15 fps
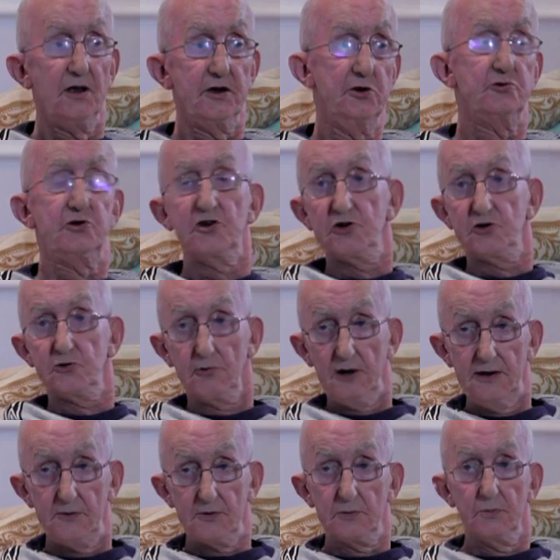you just
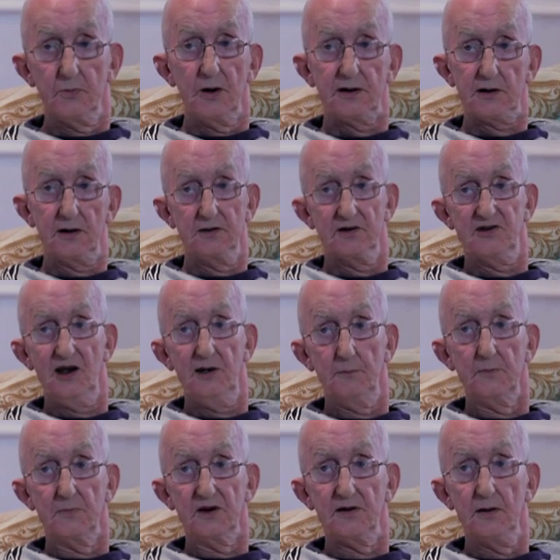threaten them with
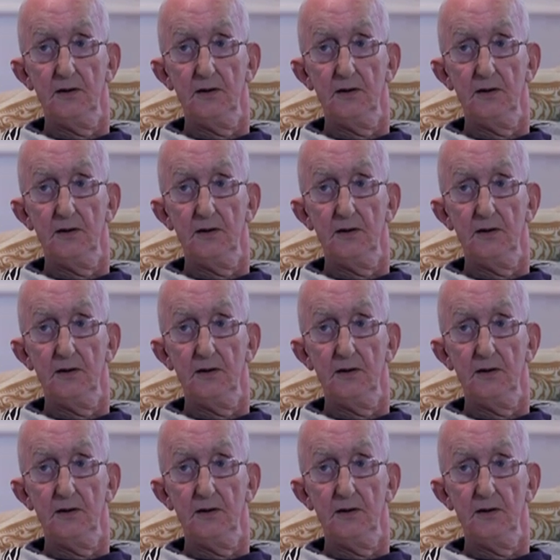contempt.